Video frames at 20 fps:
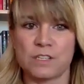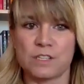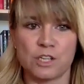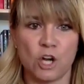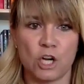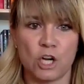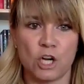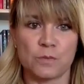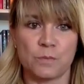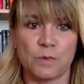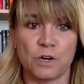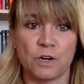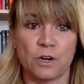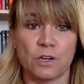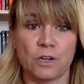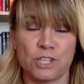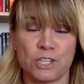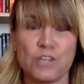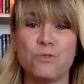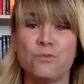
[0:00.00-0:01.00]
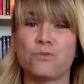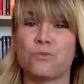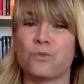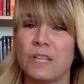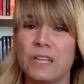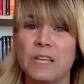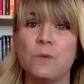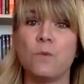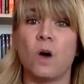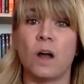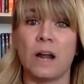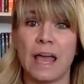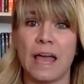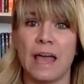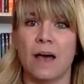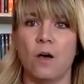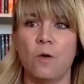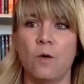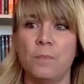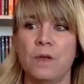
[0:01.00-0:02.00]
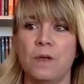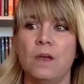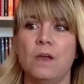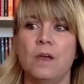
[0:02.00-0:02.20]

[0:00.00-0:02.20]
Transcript: as an entrepreneur? Do you really want to help?